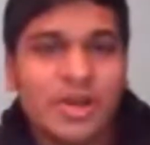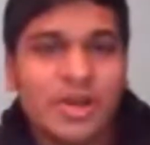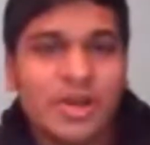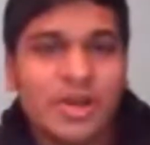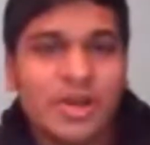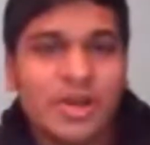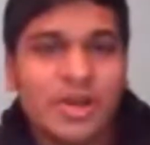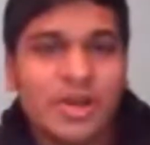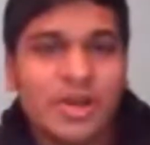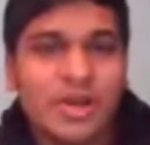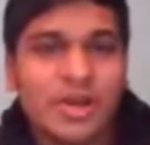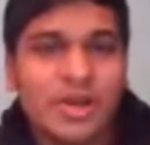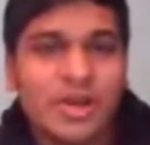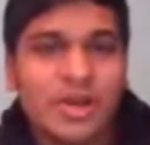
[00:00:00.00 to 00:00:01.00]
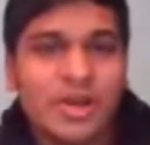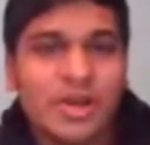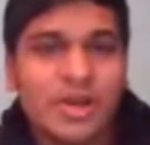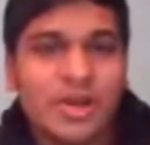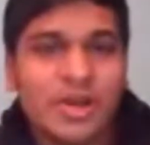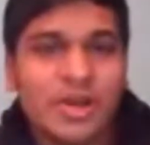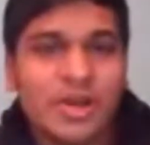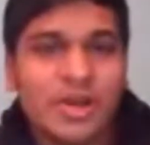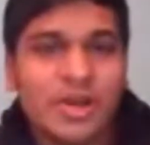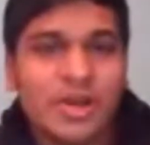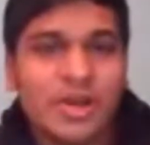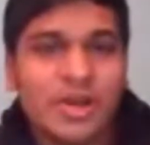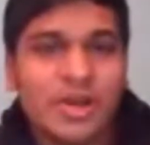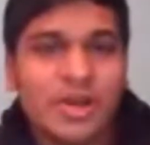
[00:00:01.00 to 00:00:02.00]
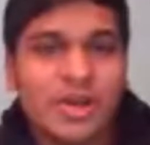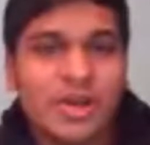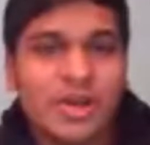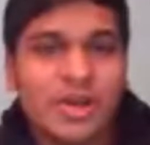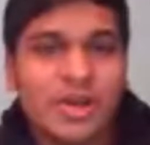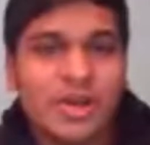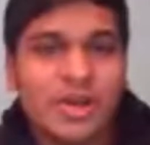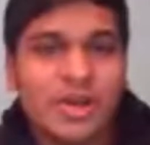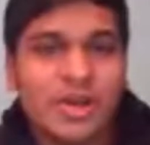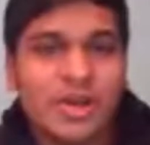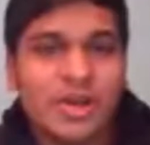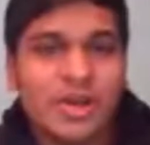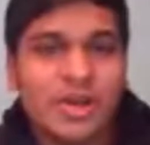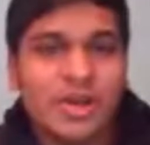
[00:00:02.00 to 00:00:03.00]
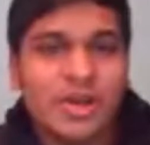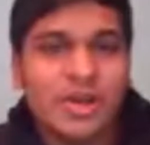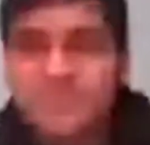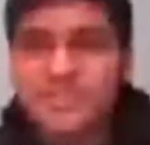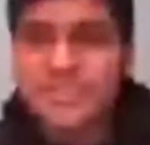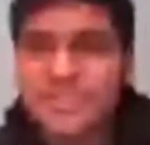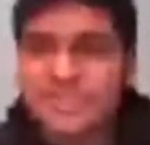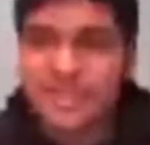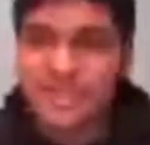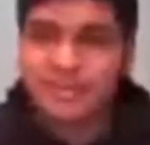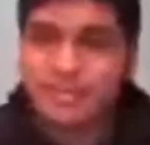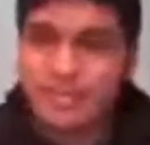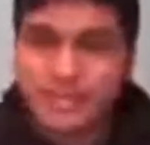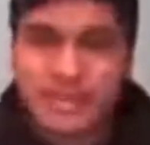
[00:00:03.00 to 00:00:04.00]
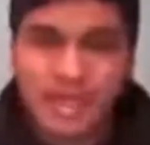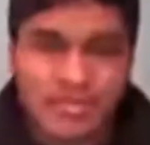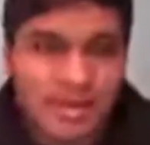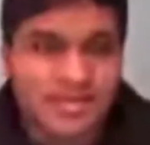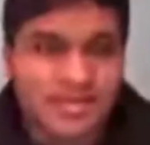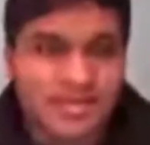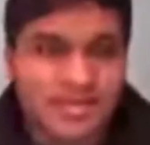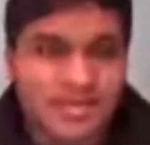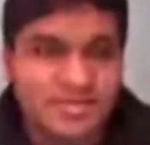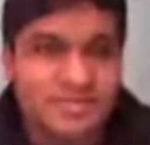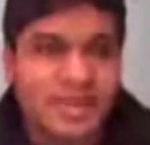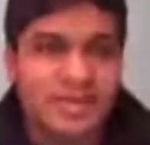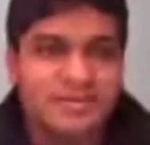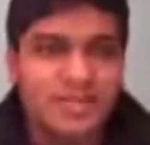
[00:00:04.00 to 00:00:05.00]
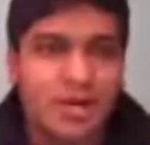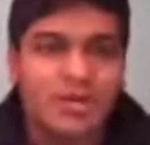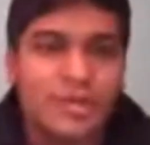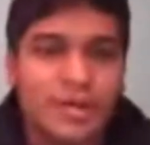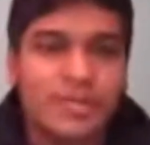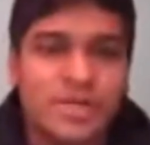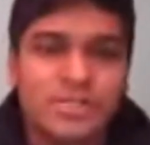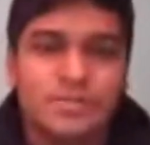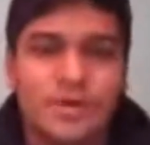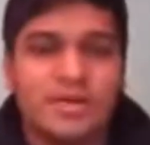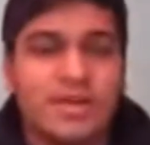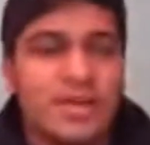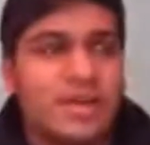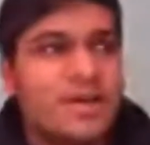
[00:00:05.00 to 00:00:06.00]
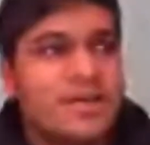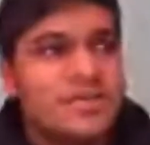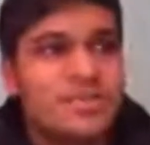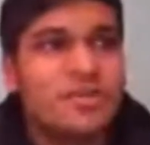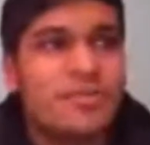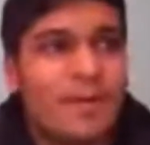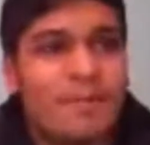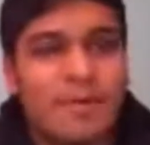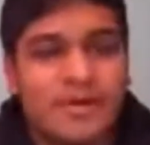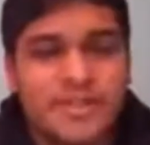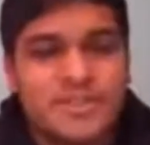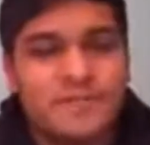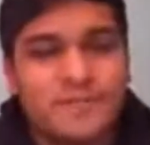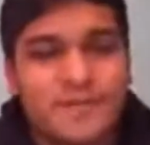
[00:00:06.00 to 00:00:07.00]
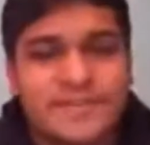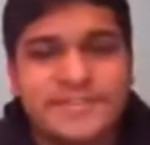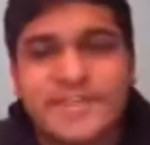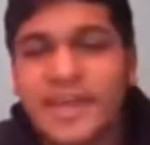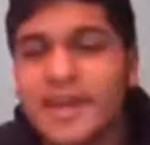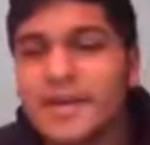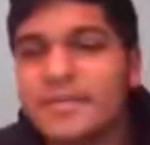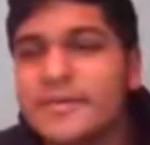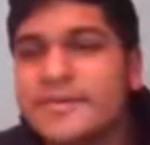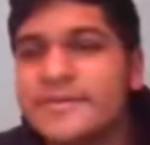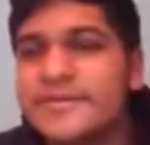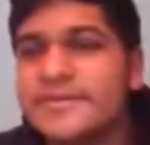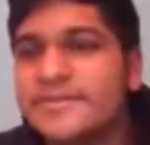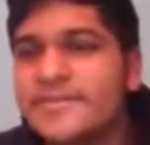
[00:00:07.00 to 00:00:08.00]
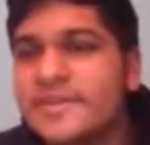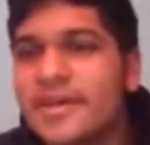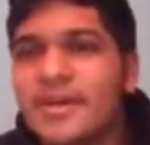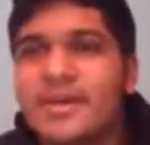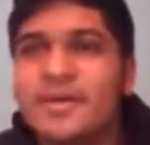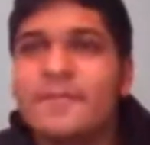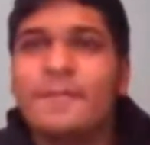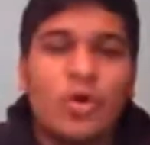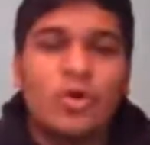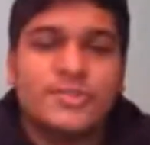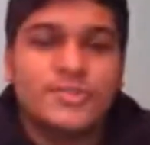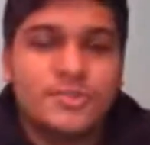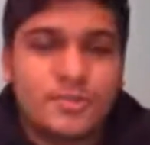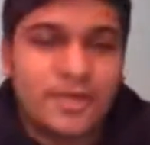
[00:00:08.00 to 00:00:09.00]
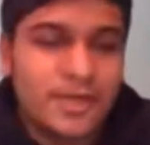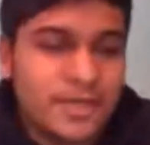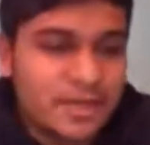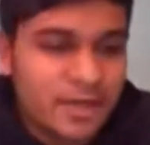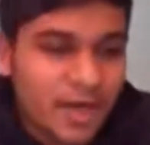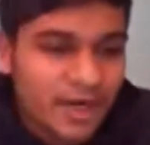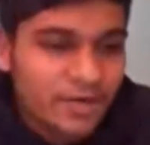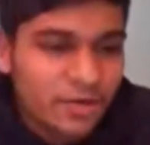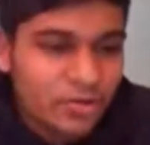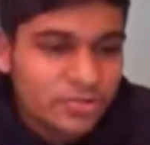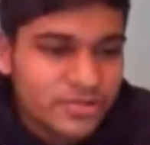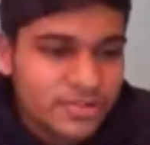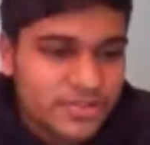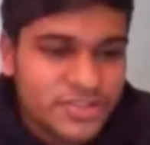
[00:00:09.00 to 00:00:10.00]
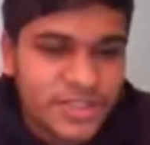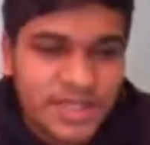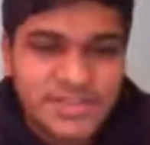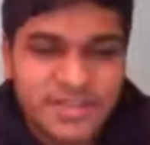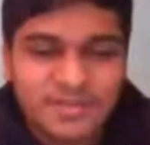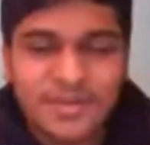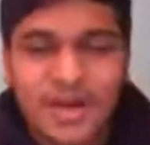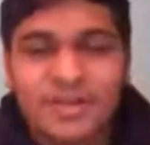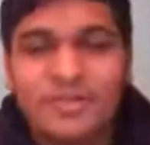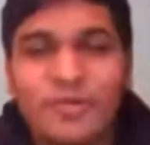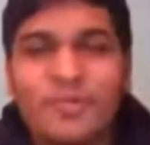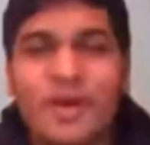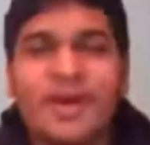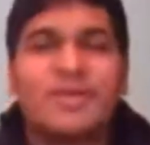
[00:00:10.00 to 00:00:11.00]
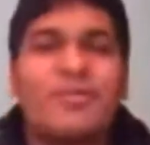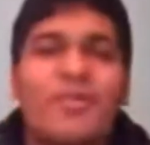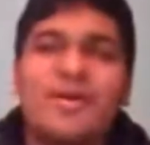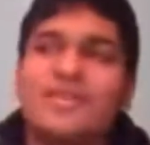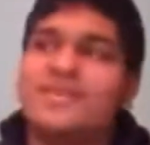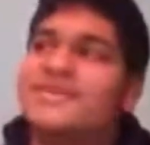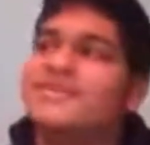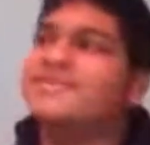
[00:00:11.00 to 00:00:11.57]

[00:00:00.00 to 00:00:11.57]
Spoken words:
But yeah, this isn't really like a big game I need to like talk that much about. So my prediction for this game is a Colts win. I know the Jets. I mean, I know Mike White.